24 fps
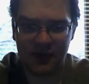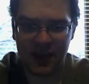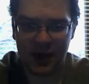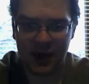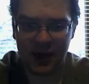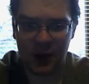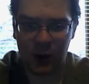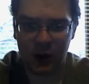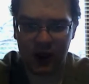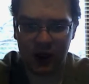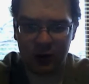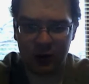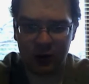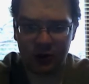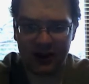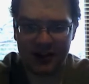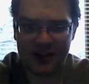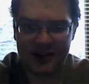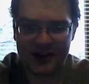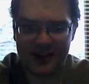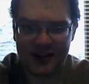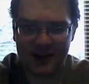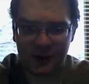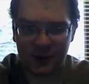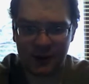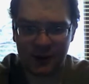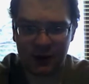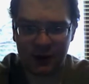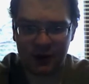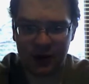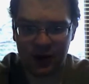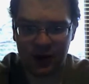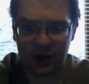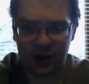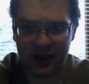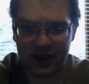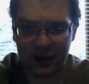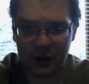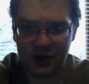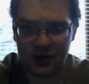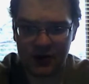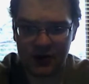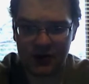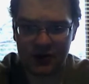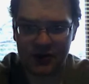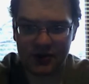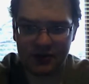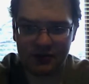and only create software for other
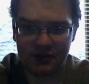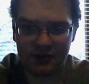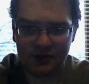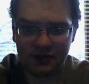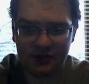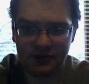consoles.